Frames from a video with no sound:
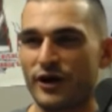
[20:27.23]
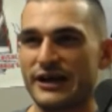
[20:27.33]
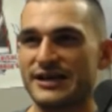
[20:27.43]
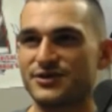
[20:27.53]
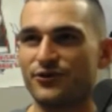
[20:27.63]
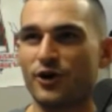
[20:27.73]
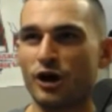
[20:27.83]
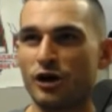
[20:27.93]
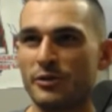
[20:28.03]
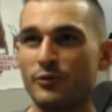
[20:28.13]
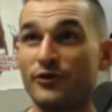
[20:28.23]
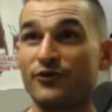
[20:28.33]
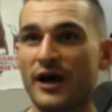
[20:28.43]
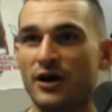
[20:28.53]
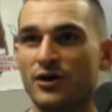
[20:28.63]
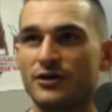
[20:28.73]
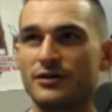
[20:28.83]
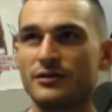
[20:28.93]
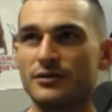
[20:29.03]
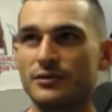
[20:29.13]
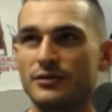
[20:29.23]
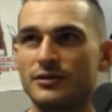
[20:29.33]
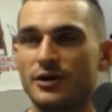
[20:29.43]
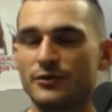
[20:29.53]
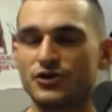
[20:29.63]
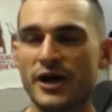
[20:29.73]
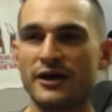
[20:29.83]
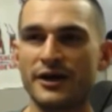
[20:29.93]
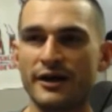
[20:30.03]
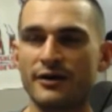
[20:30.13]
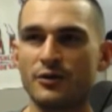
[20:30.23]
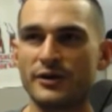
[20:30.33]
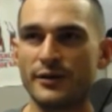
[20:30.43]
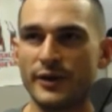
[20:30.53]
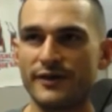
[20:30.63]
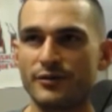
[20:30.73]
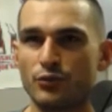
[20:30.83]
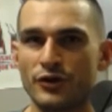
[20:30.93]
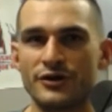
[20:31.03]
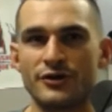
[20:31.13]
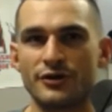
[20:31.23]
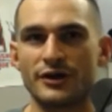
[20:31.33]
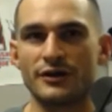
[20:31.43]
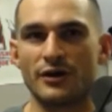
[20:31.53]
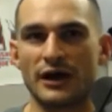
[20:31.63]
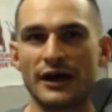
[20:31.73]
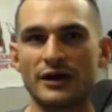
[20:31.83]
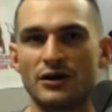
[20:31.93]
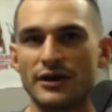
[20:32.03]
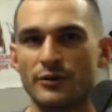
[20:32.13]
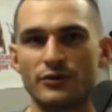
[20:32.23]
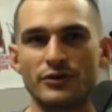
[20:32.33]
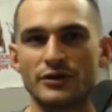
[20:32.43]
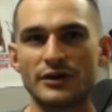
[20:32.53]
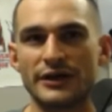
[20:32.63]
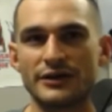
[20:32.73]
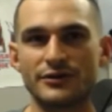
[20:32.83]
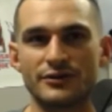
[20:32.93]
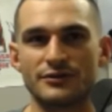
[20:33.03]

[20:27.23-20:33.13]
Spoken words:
My friend has a farm, and we found, trial and error. We have a breeder in Ohio that we really like.